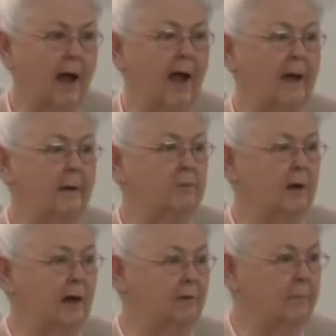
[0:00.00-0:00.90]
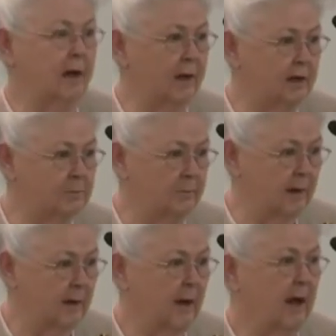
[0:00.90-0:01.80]
I am to love my
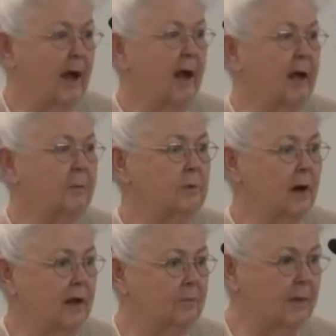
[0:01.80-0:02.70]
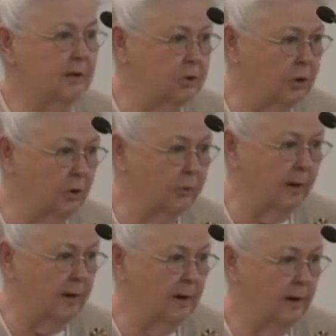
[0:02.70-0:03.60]
husband. I am to love my
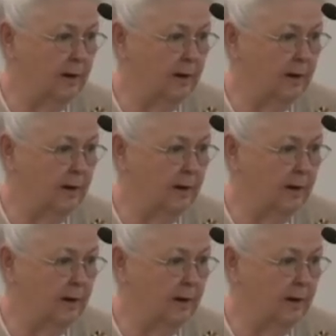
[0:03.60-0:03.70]
children.